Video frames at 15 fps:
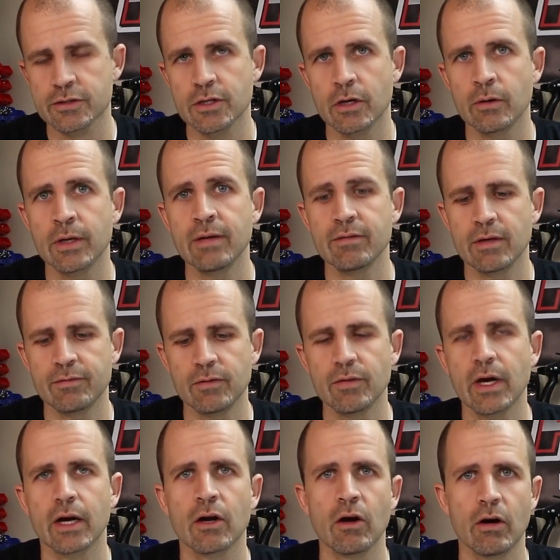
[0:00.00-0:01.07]
So even if
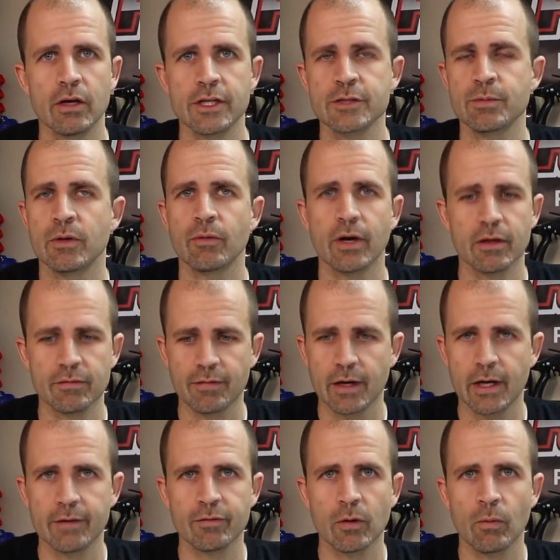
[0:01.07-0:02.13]
you've got a car that's been running
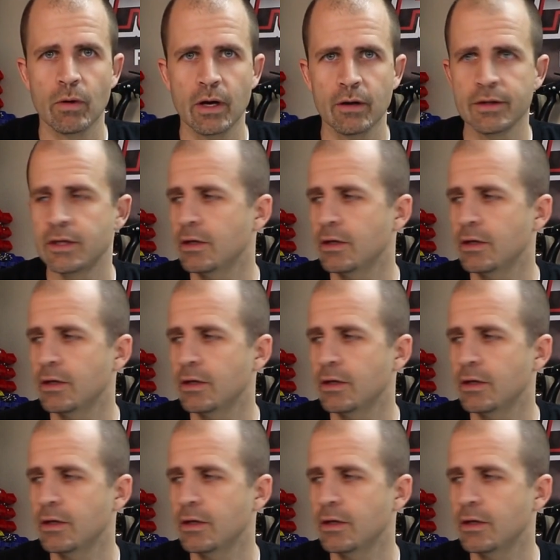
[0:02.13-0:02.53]
fine for a while,